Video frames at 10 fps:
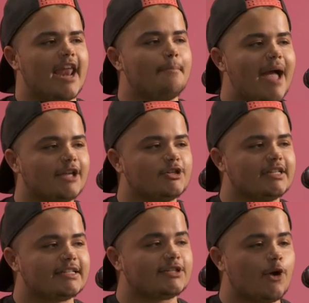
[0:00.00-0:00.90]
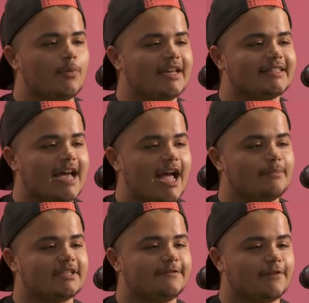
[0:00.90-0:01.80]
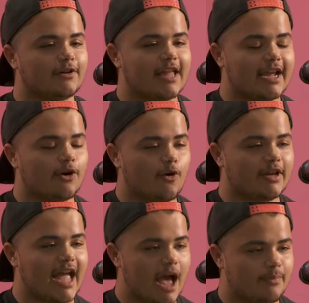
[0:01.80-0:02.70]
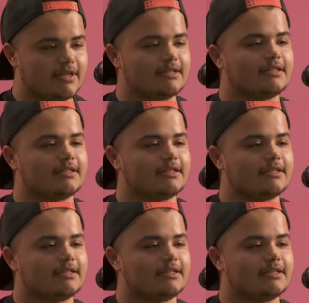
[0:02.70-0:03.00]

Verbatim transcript: imagined it so many times it felt like it already happened.